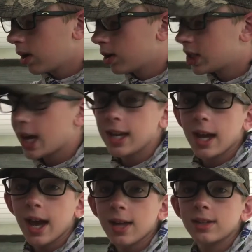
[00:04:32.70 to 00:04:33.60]
shaky
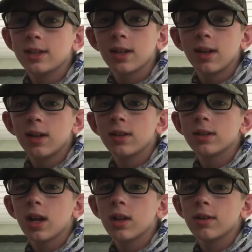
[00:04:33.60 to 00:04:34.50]
heads
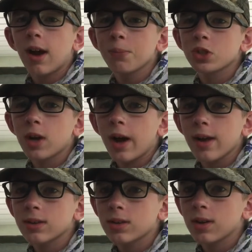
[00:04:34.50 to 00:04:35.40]
instead of the drop
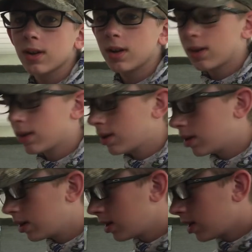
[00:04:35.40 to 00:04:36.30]
shots,
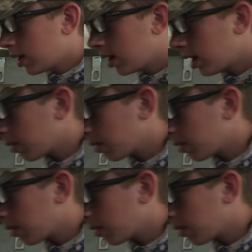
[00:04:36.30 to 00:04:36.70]
and I'm